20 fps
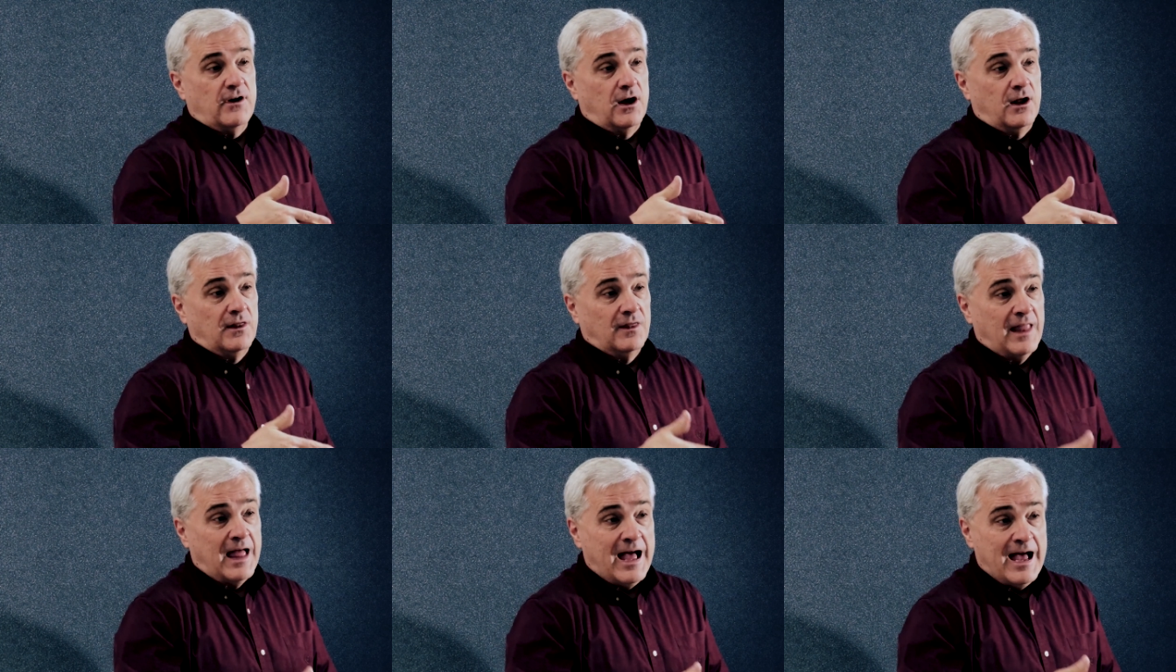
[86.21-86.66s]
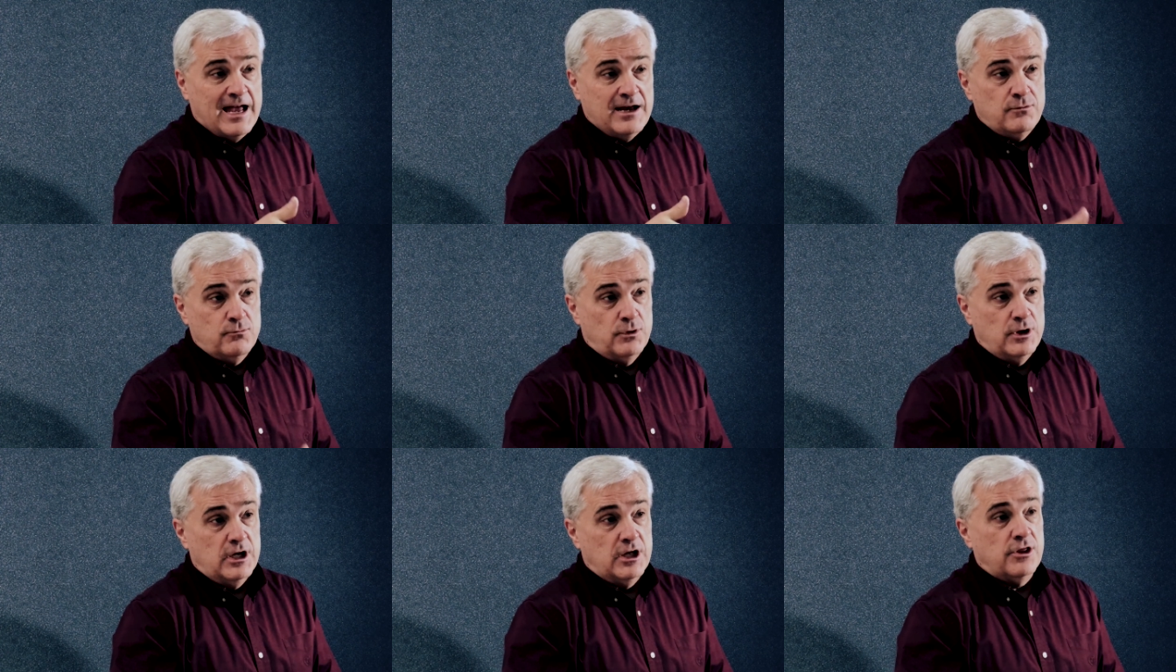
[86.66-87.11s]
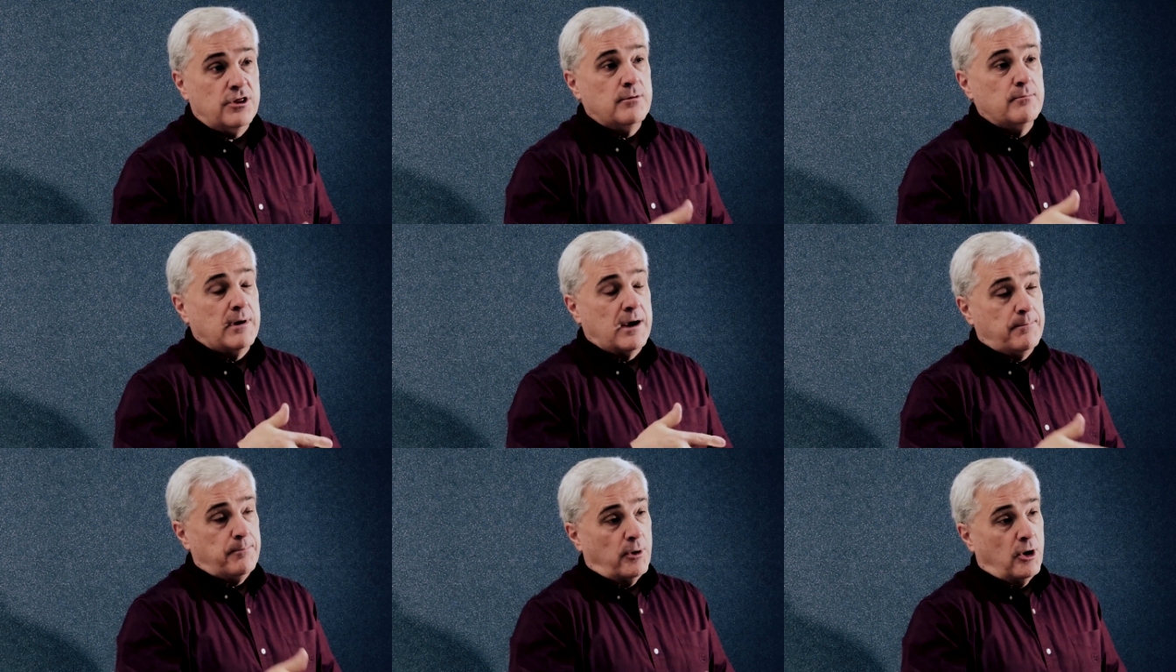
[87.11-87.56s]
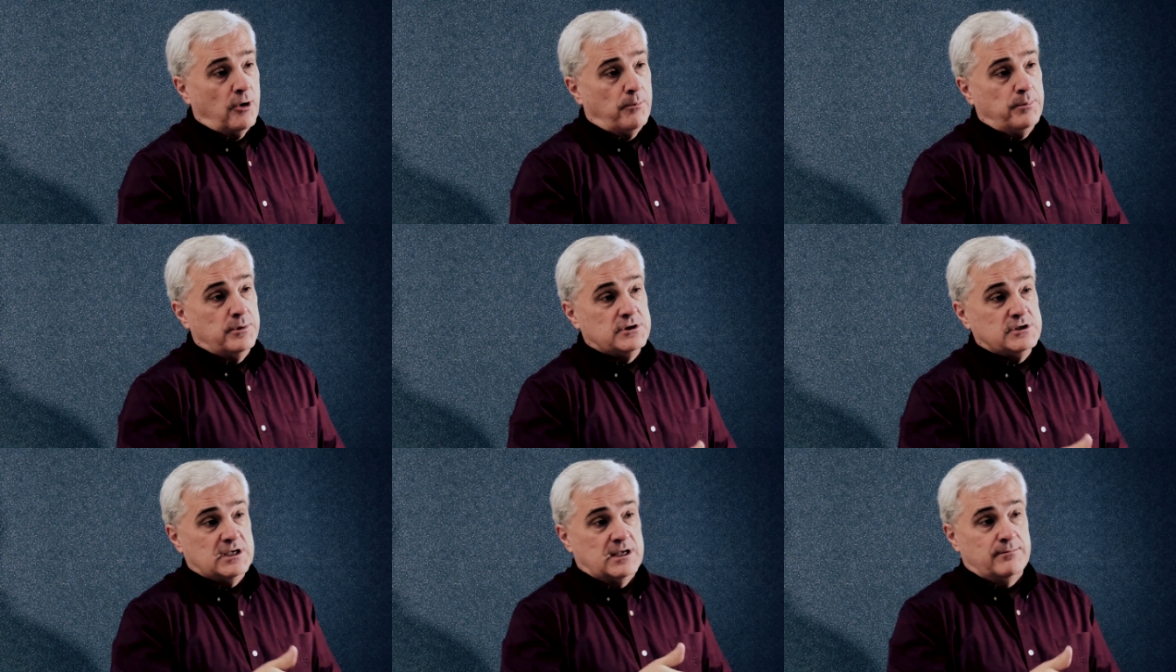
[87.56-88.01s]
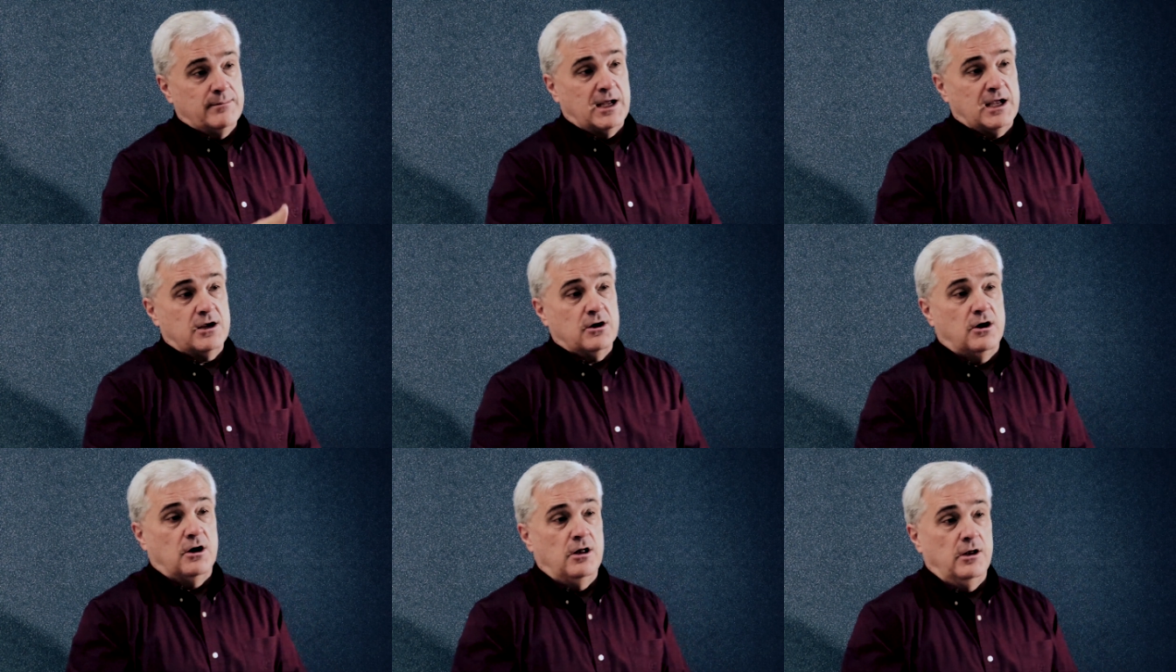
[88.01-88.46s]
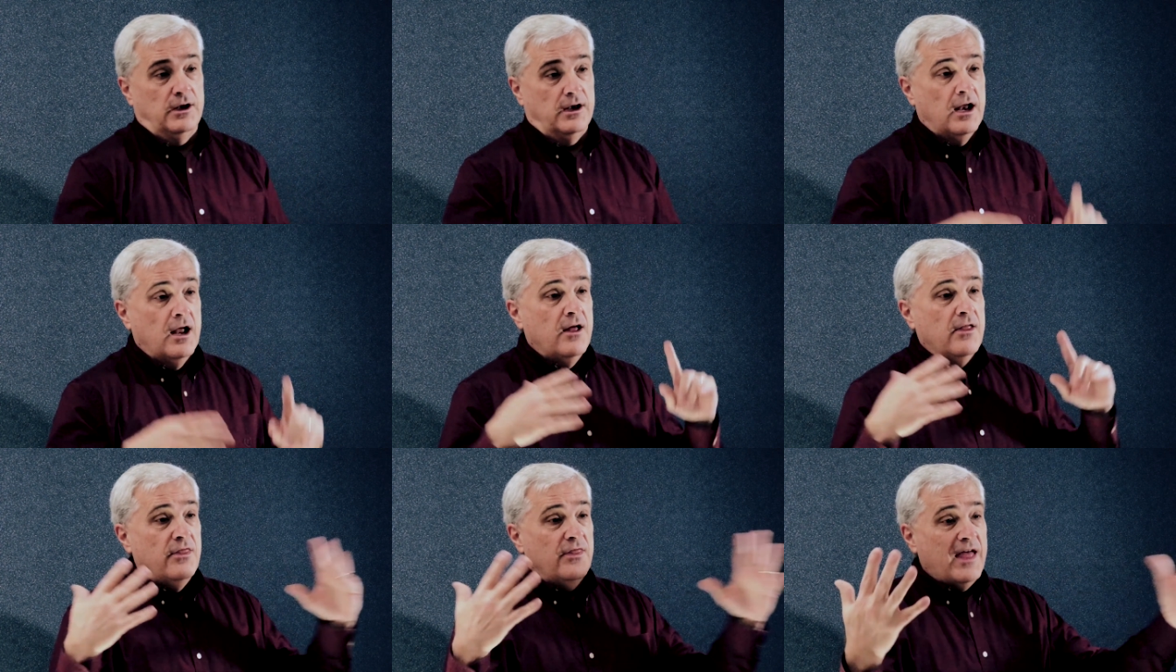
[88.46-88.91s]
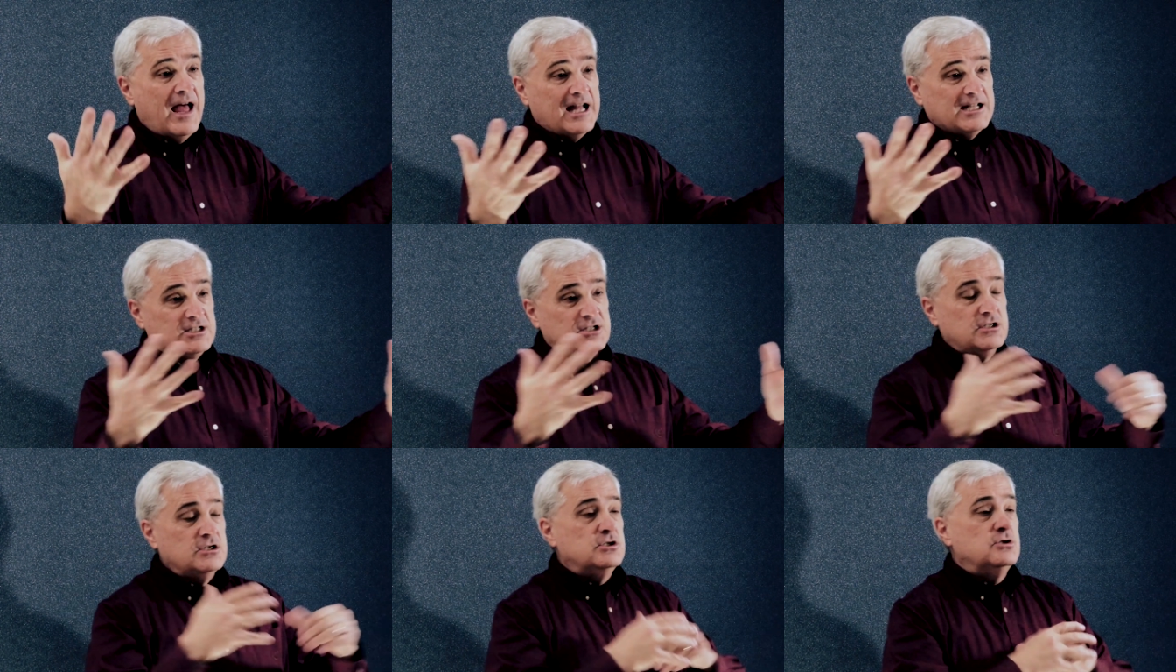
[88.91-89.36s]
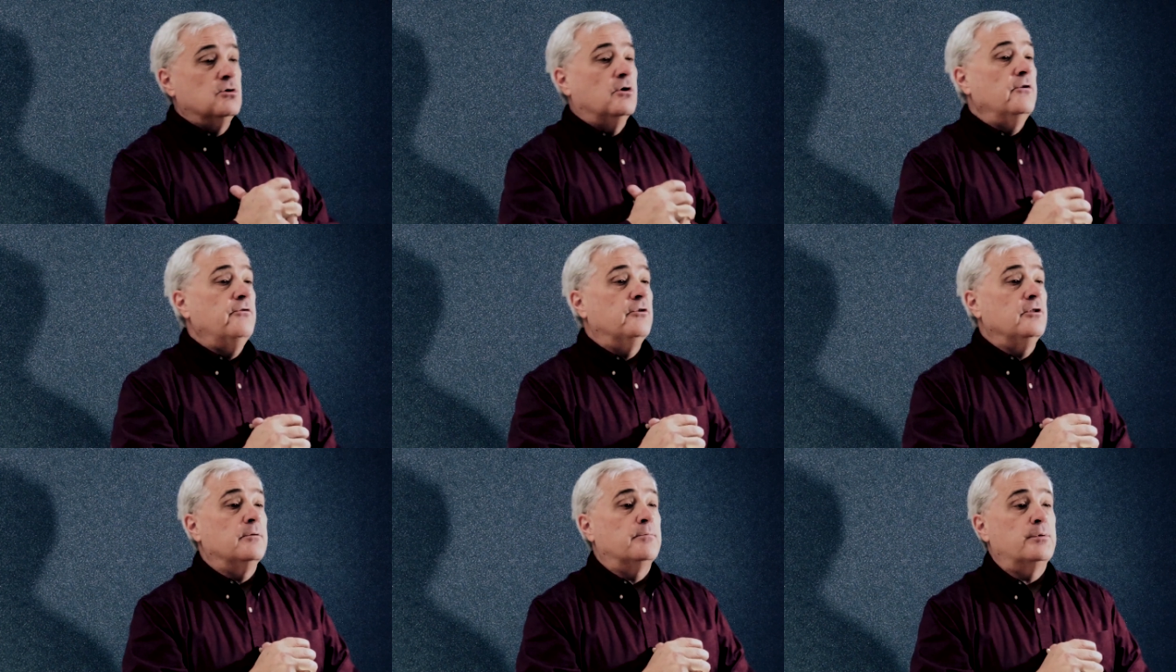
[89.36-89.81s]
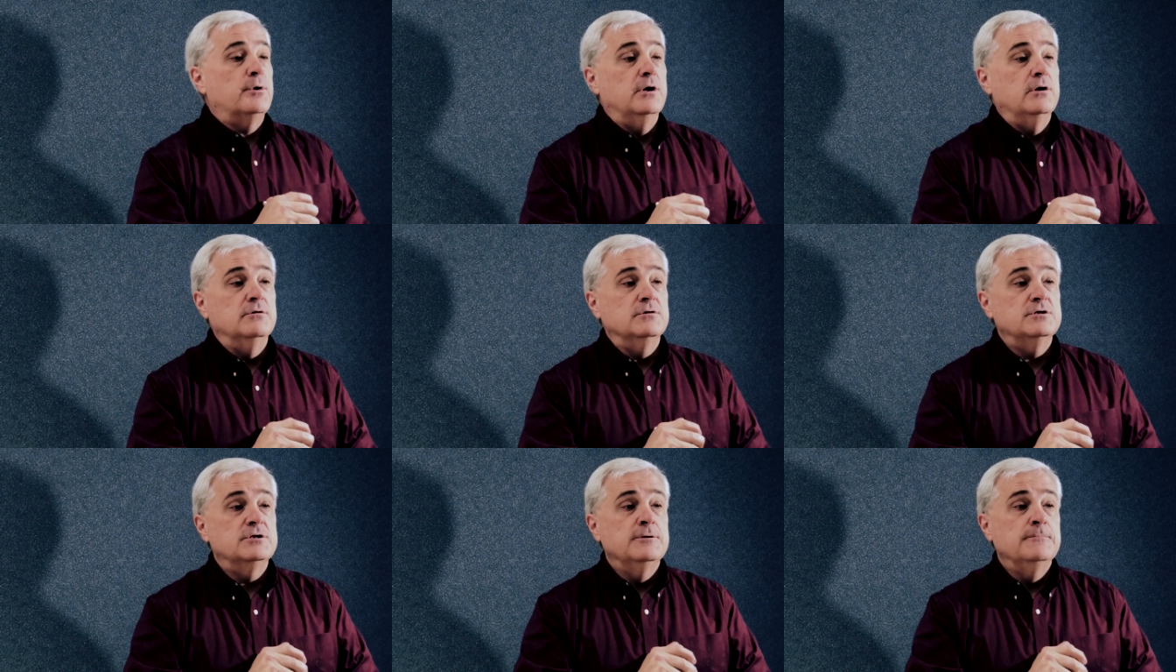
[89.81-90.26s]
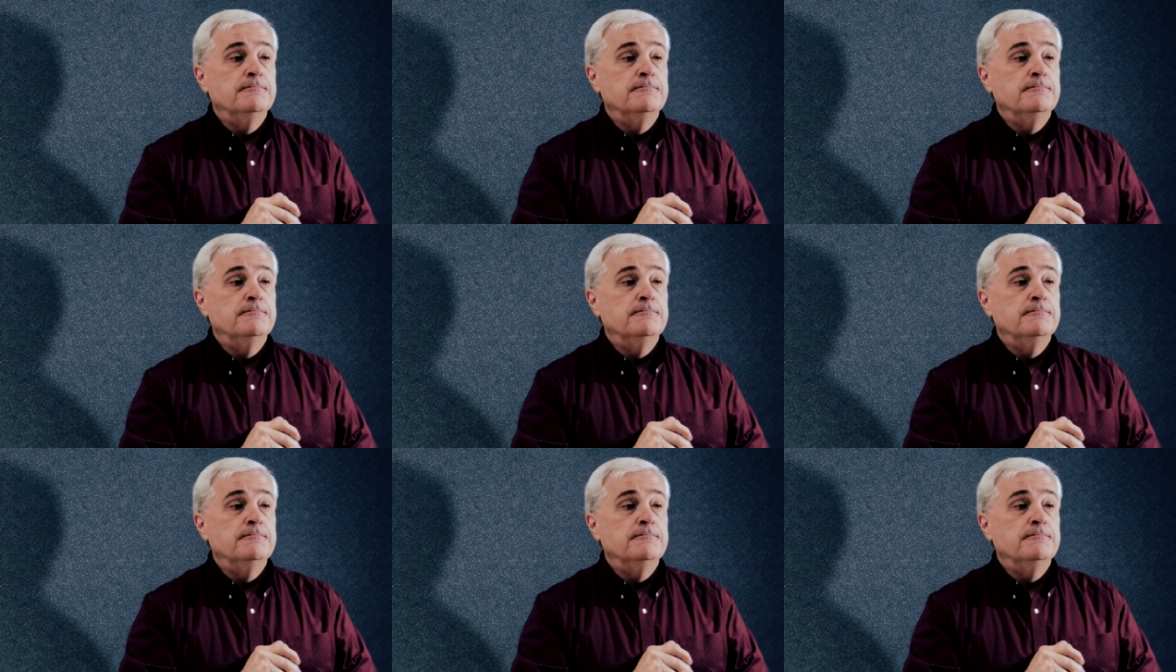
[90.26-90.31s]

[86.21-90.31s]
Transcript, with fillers: align with my purpose and my calling. That's the joyful approach.